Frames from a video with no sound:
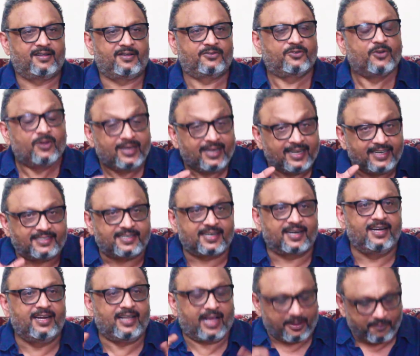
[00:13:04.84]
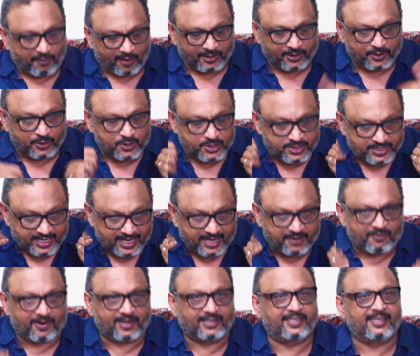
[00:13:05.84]
So literally I wanted to say
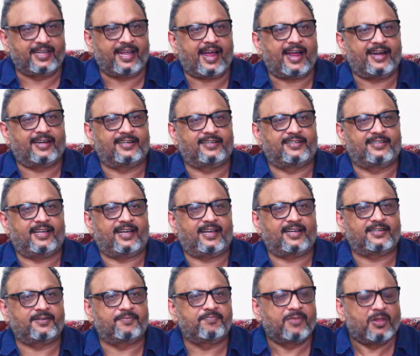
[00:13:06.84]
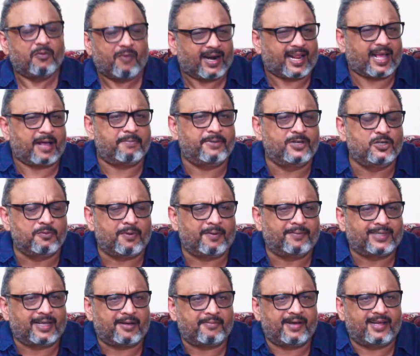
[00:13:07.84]
one thing, I added that. What happened to
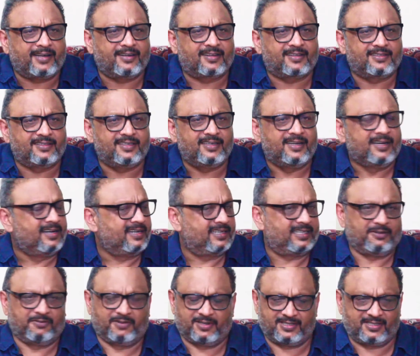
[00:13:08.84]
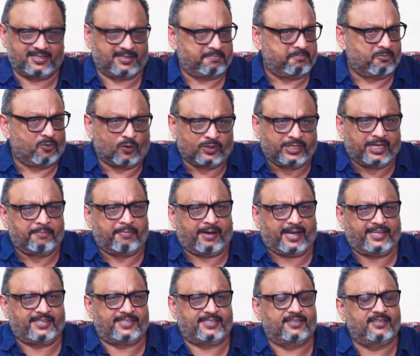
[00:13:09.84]
Mamata Banerjee? She was a Modi
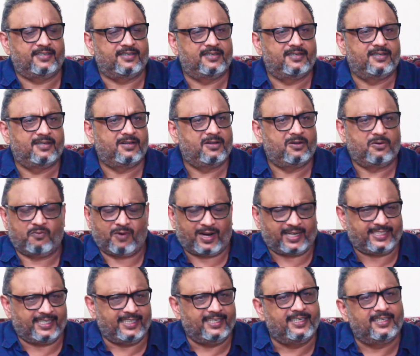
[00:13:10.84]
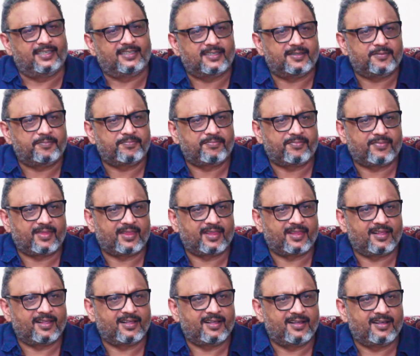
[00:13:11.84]
biter. What she did?
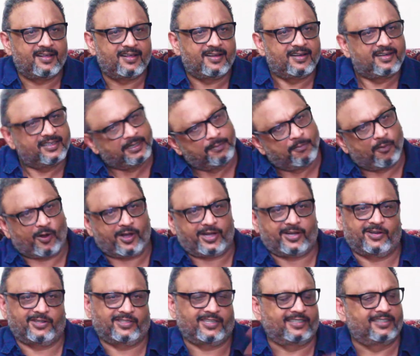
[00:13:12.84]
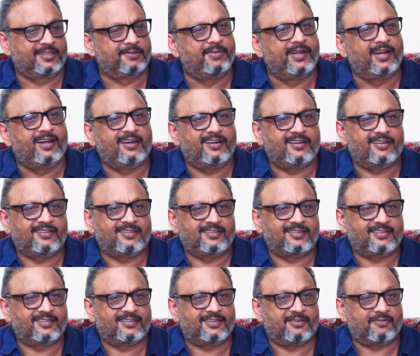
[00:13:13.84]
She boycotted the bill.
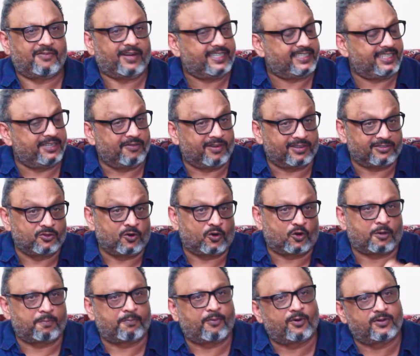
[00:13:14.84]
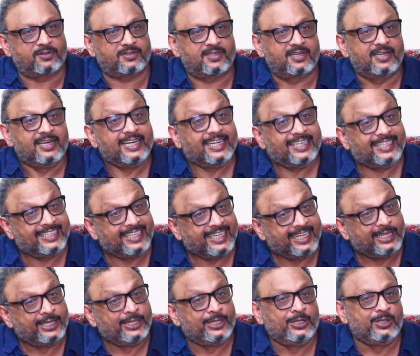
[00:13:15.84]
Why she was not opposed?
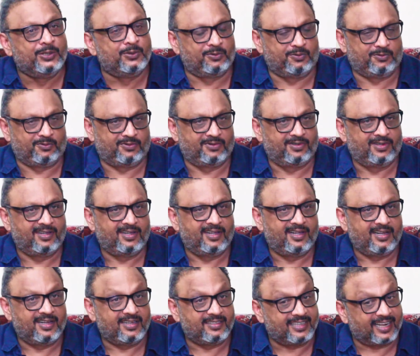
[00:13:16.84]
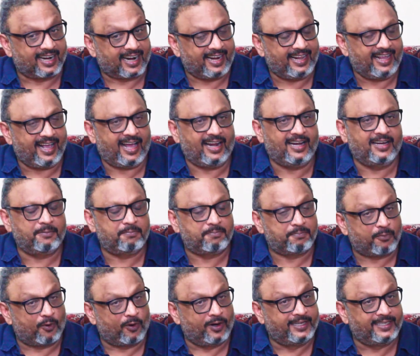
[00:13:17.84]
She knew the
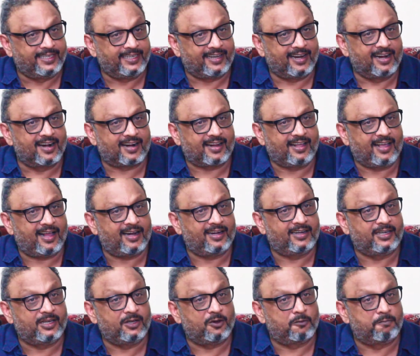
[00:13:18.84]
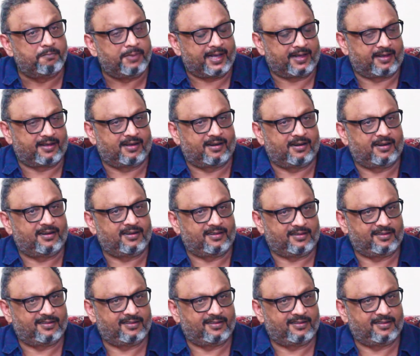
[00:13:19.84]
political reality of Bengal.